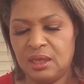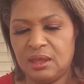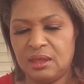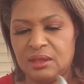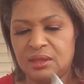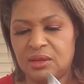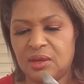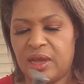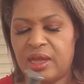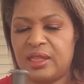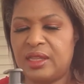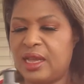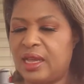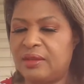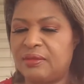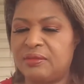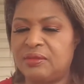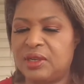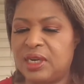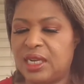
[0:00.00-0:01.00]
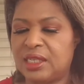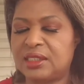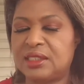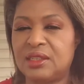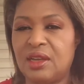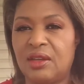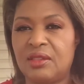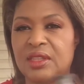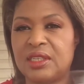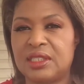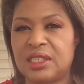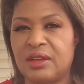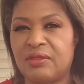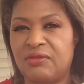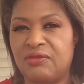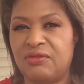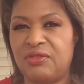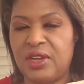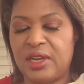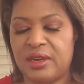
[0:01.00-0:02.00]
So I when I saw this, I
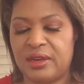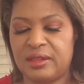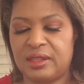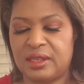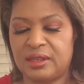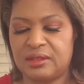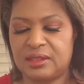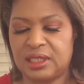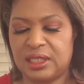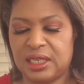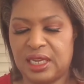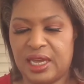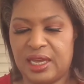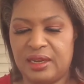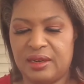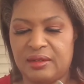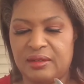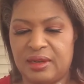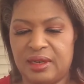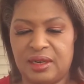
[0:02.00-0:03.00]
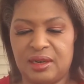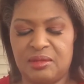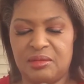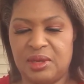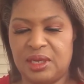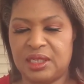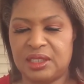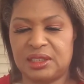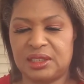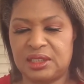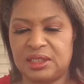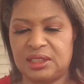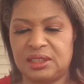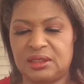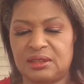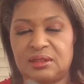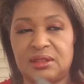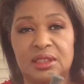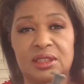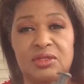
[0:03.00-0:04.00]
figured there's a liner in here because
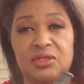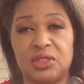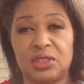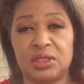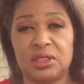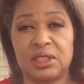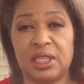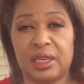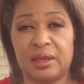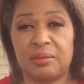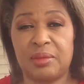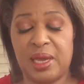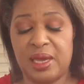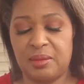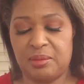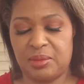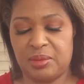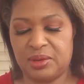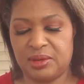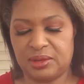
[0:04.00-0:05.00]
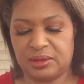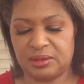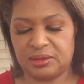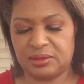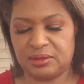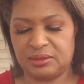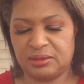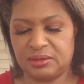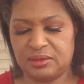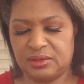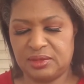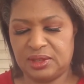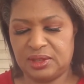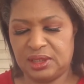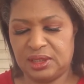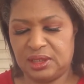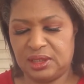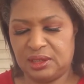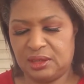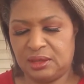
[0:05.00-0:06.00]
this feels like paper.
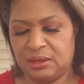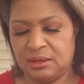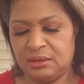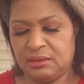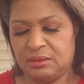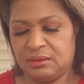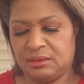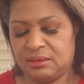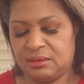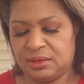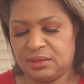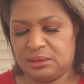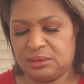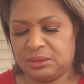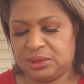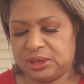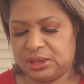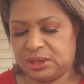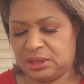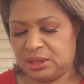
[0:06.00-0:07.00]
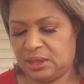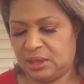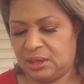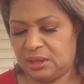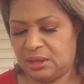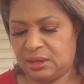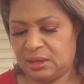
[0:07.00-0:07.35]
Let me see.